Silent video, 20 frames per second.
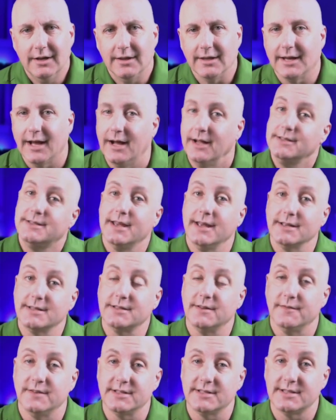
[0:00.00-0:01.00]
The
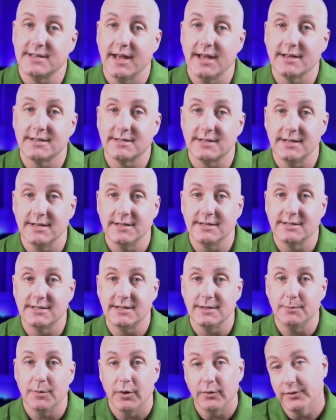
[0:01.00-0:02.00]
context of this text
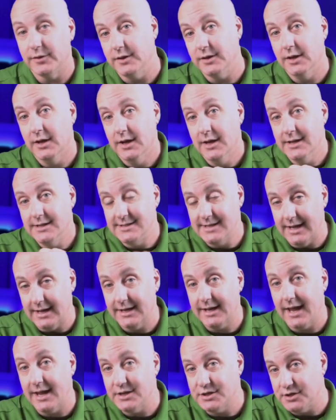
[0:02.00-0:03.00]
is both the
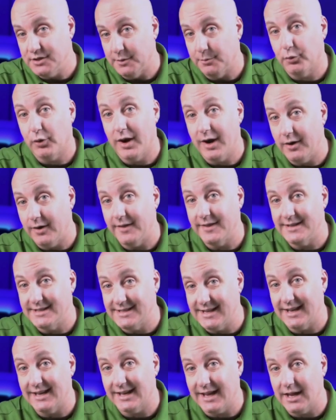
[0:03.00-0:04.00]
dedication, the prayer, and the
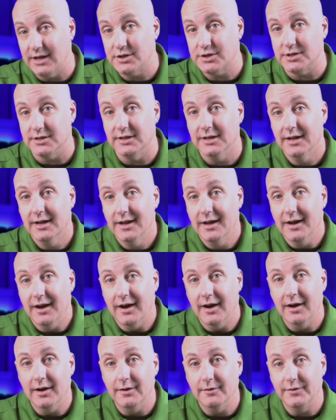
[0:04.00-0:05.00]
dedication
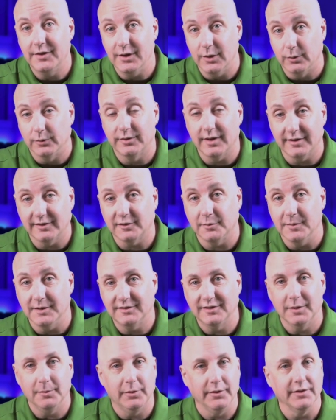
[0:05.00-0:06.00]
of the Old
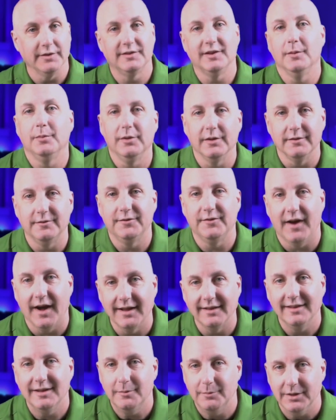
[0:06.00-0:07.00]
Testament temple. The temple had
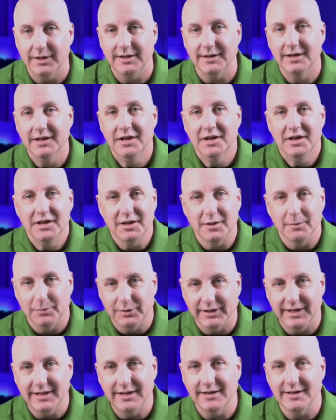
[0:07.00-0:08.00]
finally been
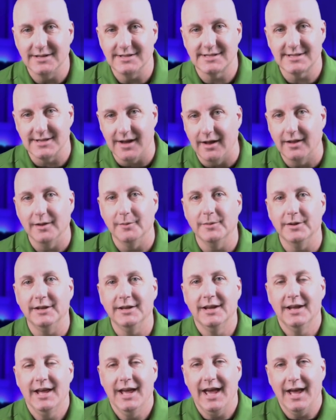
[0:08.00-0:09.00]
completed, and
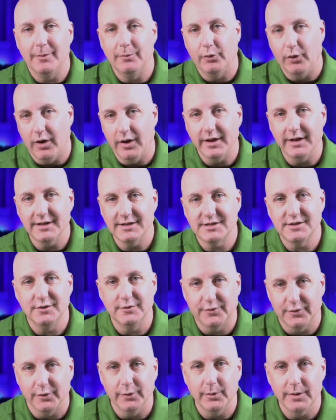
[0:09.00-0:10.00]
Solomon had brought it to
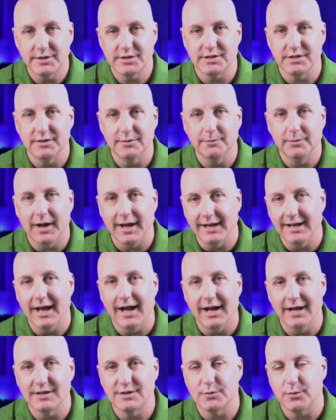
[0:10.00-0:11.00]
fruition by
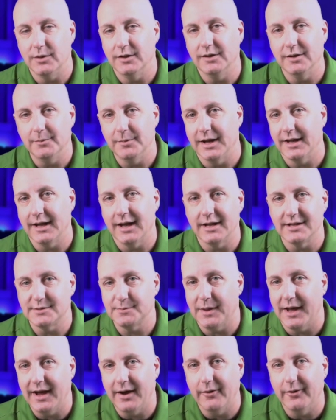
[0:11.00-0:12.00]
God's will and by God's
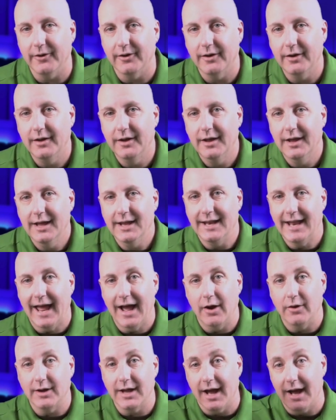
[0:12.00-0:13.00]
power.
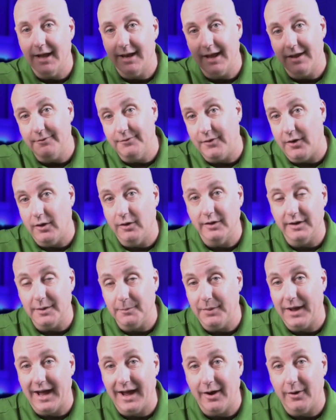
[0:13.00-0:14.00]
Now God had fallen
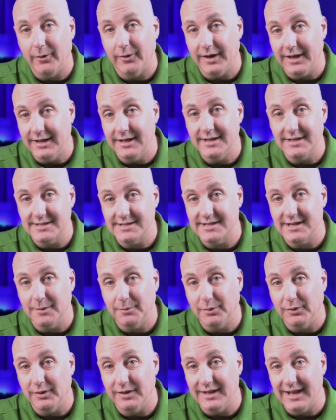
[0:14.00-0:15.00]
in power in his
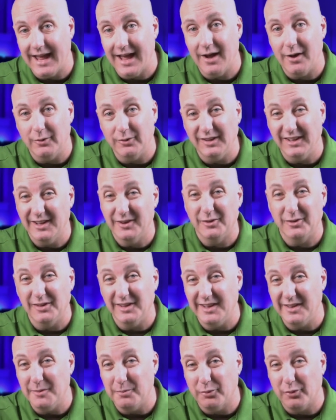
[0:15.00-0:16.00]
temple, and now
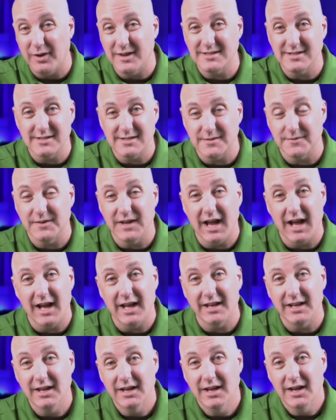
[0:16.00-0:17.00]
literally the presence of
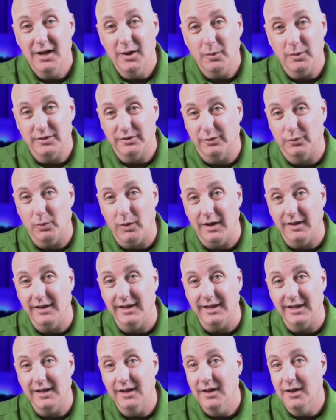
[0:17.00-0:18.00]
God was
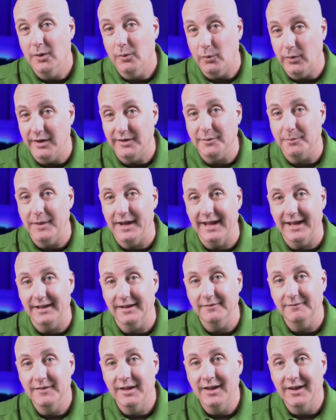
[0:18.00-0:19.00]
dwelling with
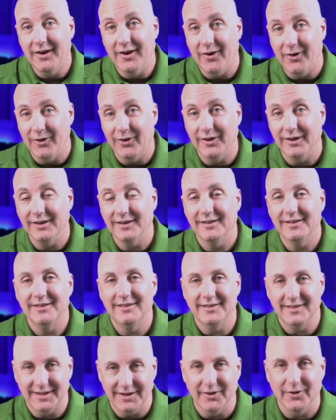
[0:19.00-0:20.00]
man on
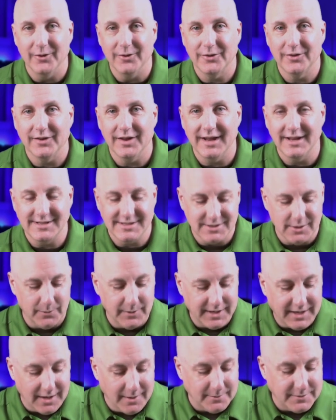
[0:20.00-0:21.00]
the earth. And so
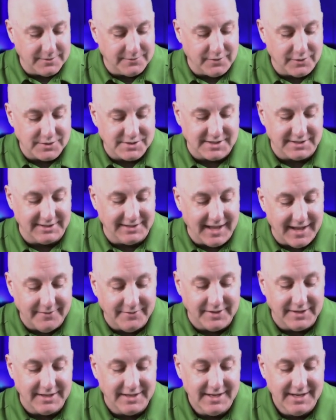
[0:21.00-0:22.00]
we come to verse
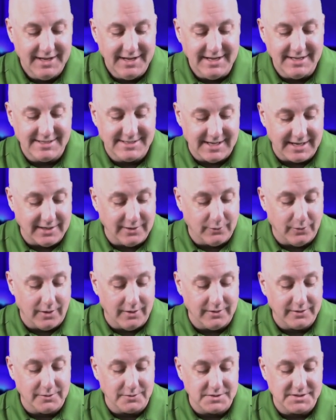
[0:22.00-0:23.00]
11 in 2
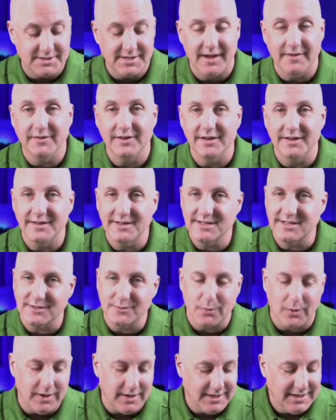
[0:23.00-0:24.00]
Chronicles 7, and this
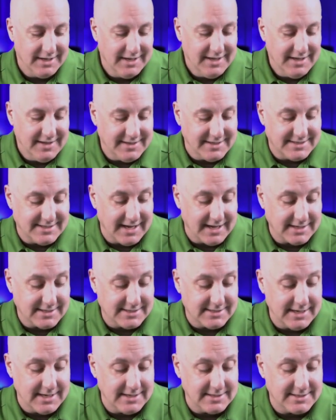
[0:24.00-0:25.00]
is what the
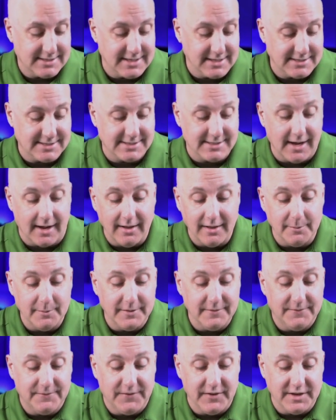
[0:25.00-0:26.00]
text says. Thus
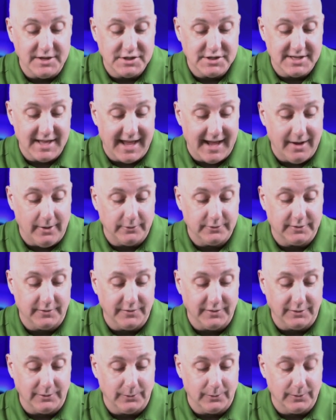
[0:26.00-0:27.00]
Solomon finished the house
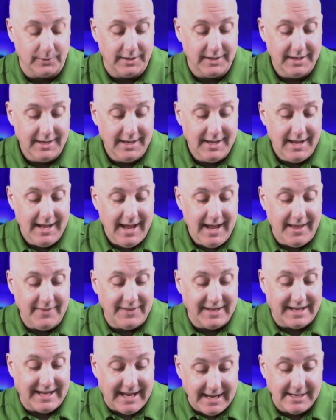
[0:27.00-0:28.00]
of the Lord and
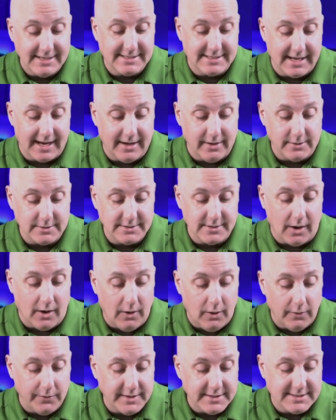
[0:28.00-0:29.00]
the king's house,
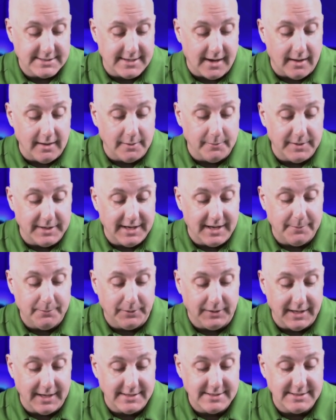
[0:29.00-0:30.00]
all that Solomon had
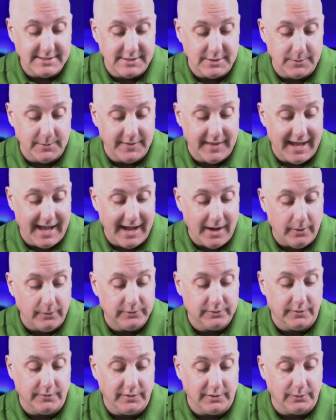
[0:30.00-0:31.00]
planned to do in the
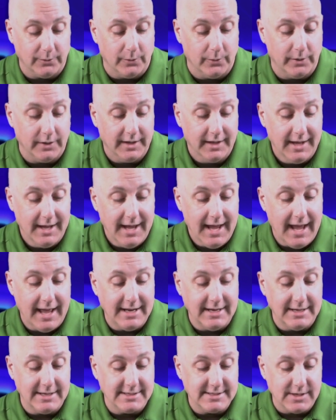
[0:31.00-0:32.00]
house of the Lord
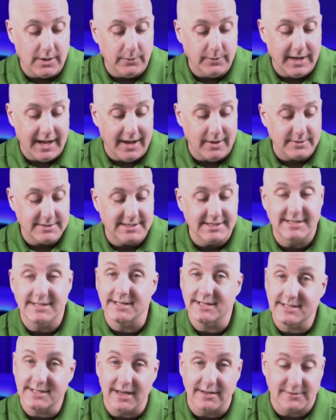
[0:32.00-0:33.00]
and in his own house he
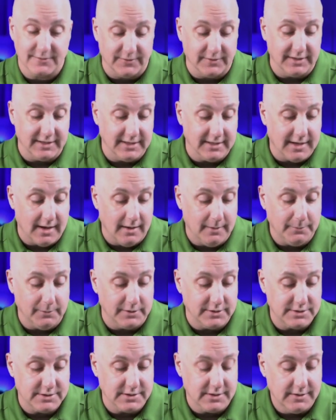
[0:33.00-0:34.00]
successfully
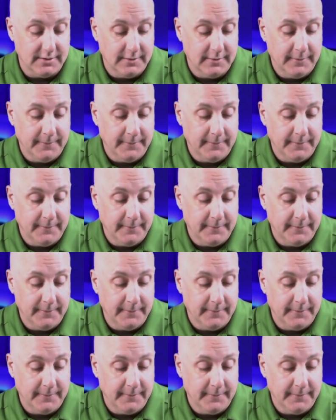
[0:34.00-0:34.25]
accomplished.